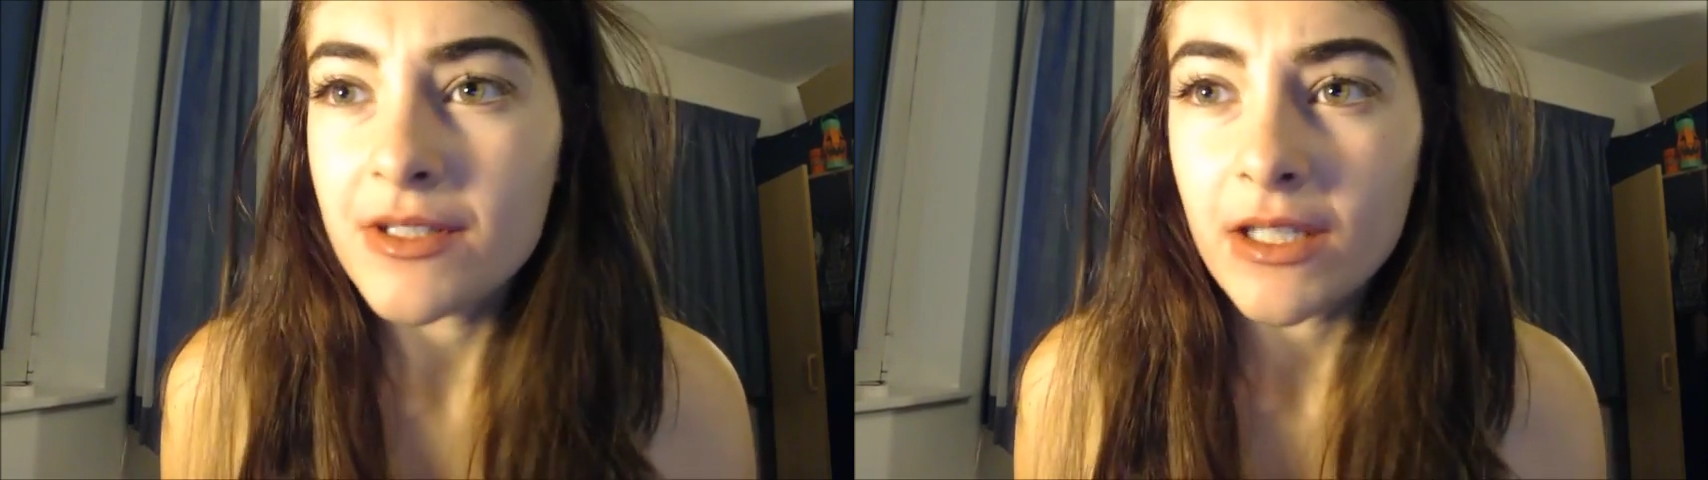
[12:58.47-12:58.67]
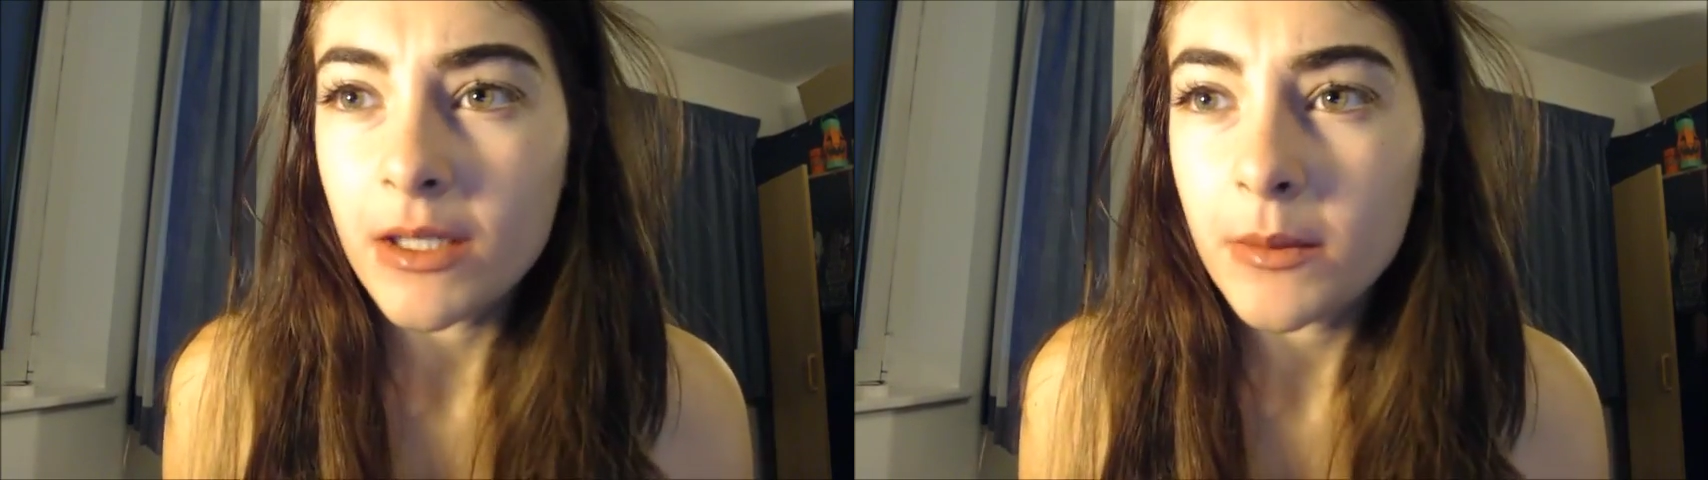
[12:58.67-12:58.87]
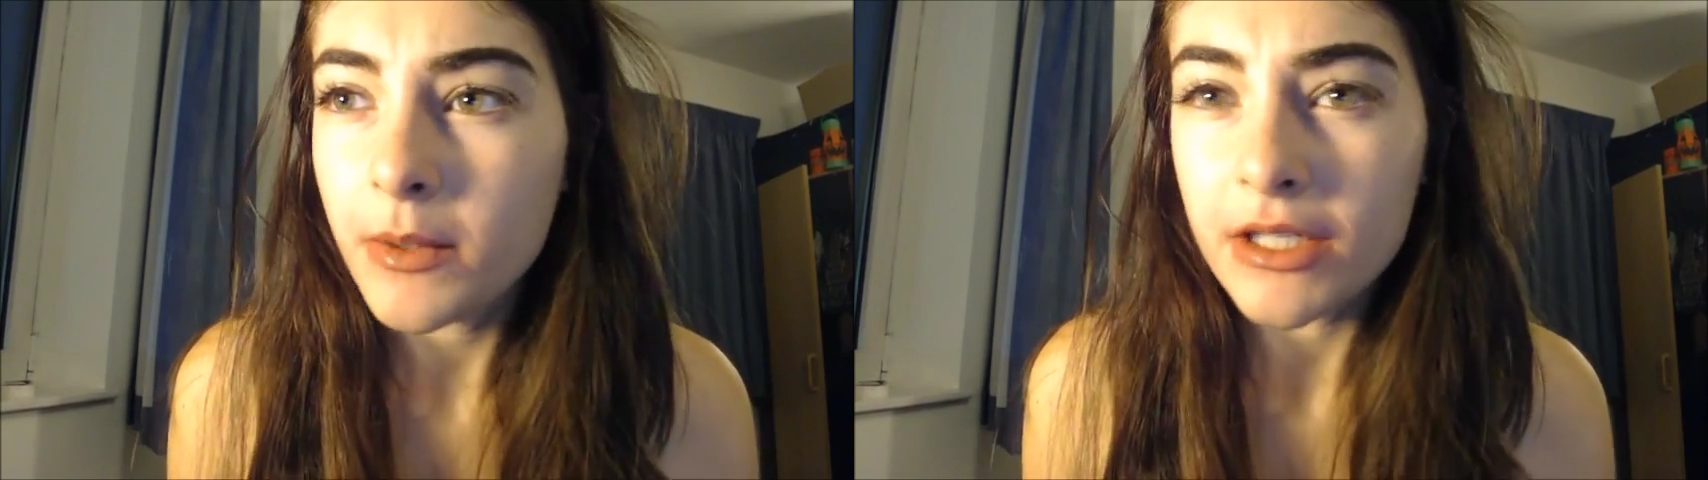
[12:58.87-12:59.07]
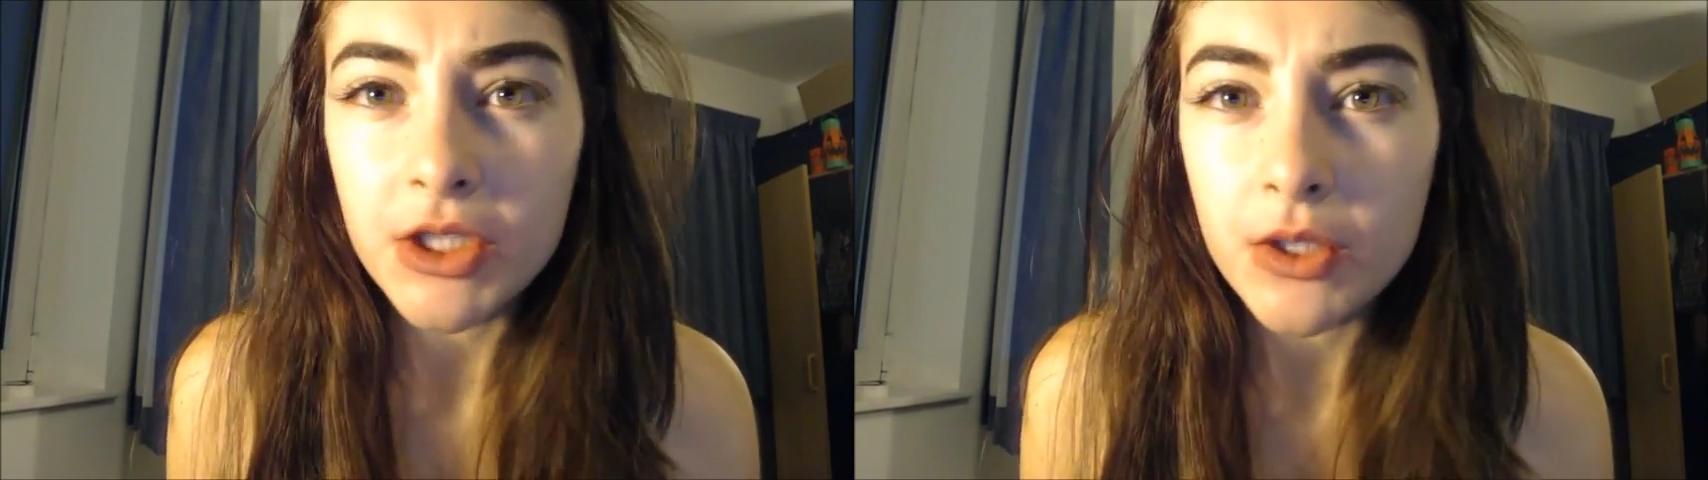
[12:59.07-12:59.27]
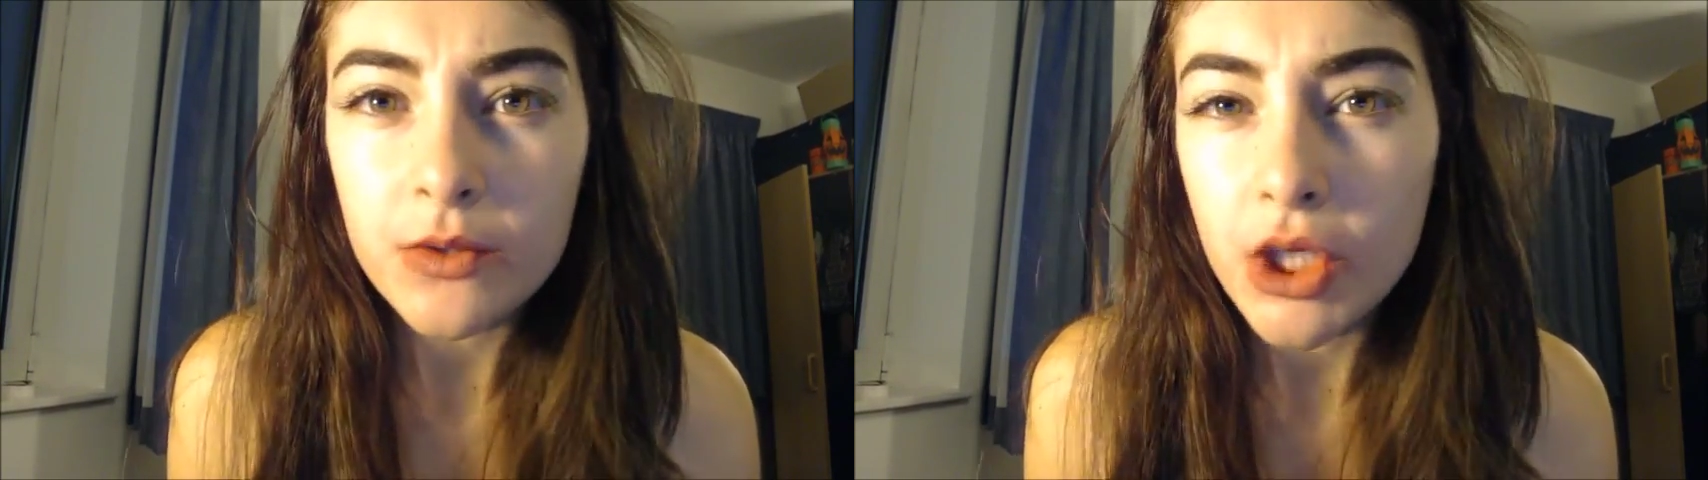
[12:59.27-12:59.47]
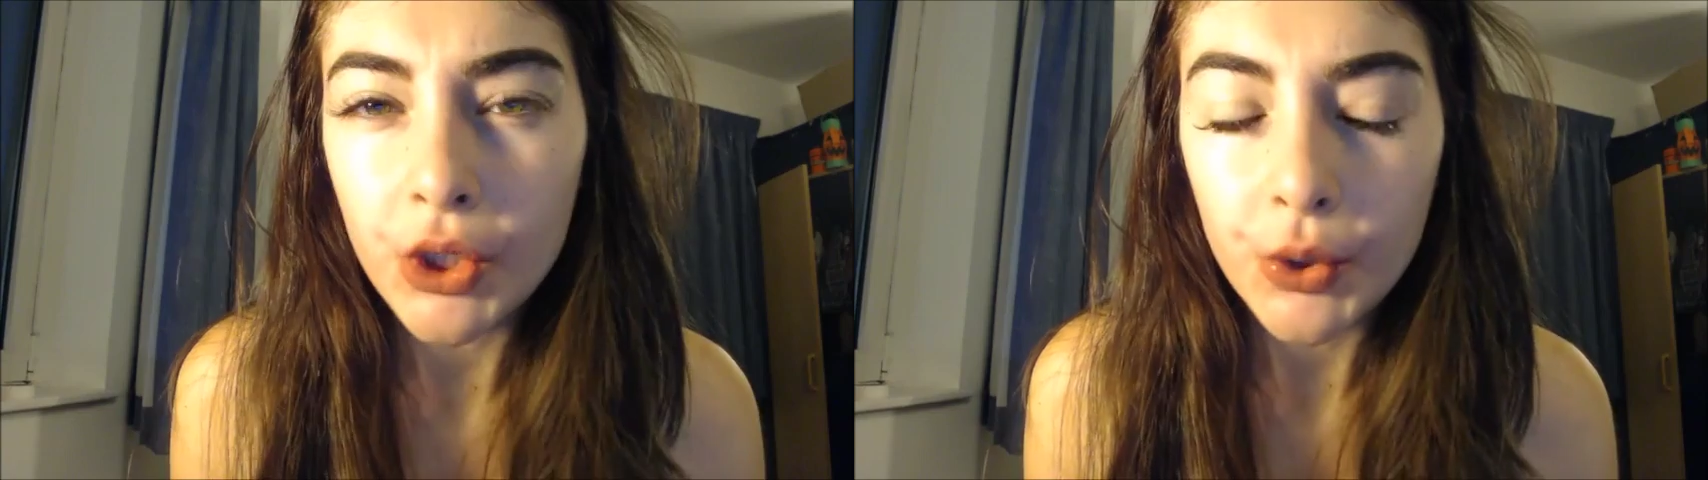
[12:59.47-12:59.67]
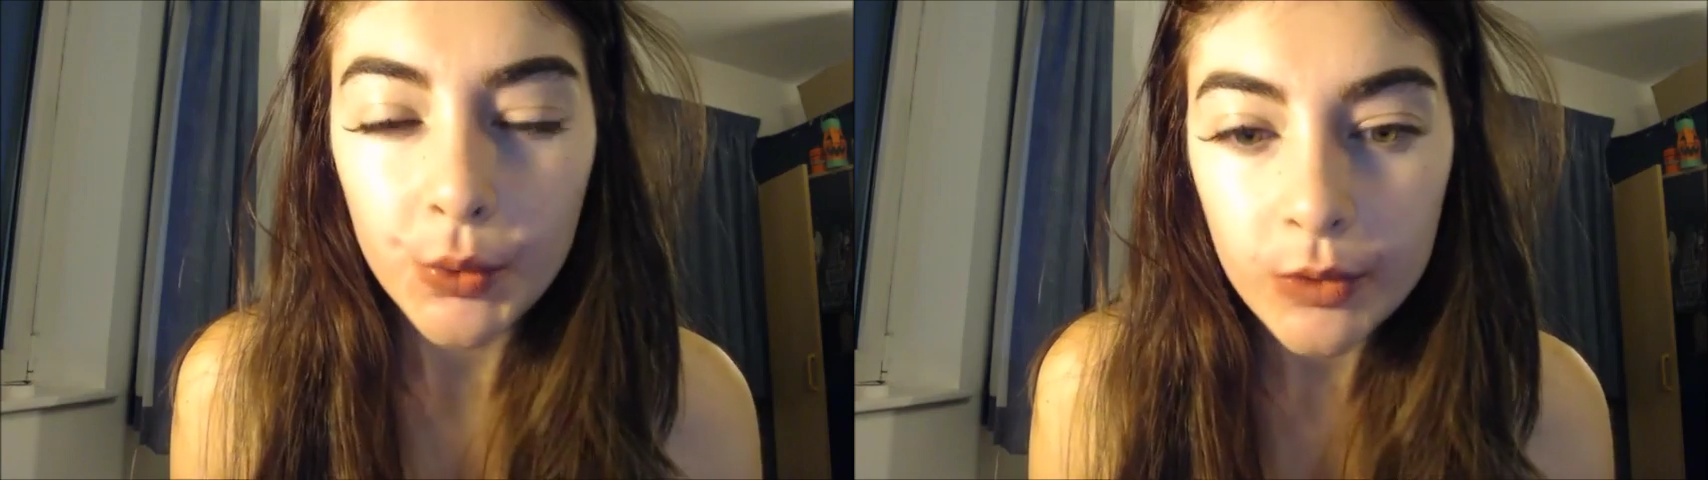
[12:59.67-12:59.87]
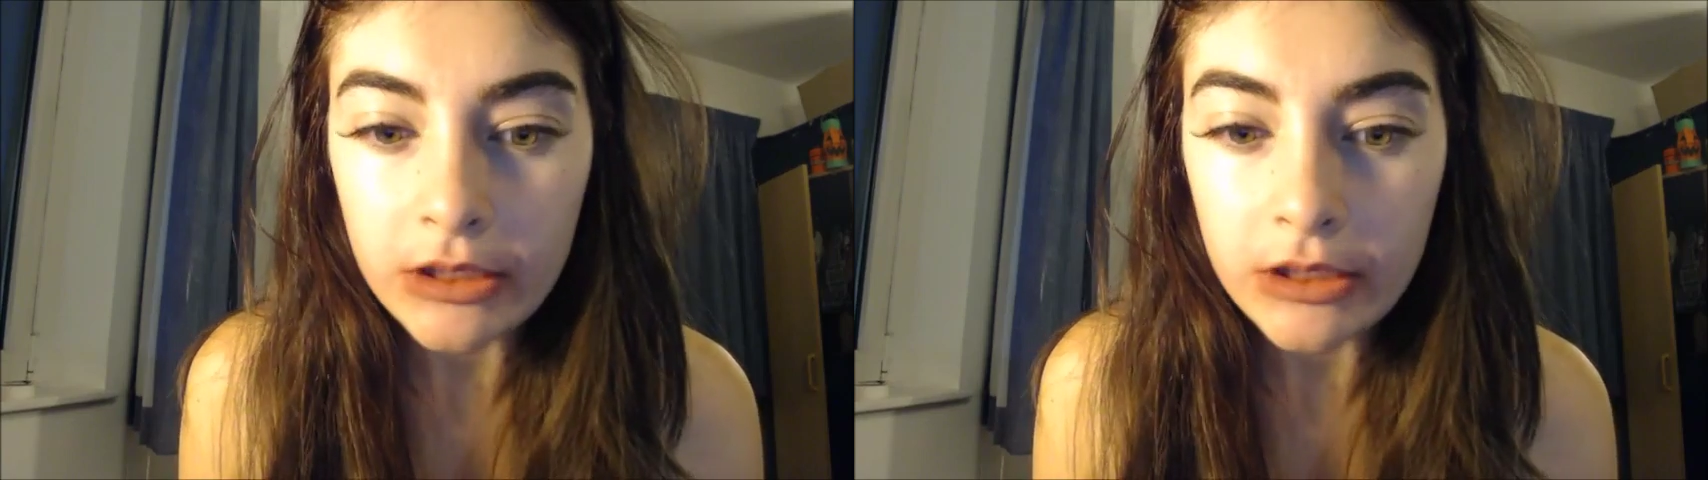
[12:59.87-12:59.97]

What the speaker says: music, but I don't know.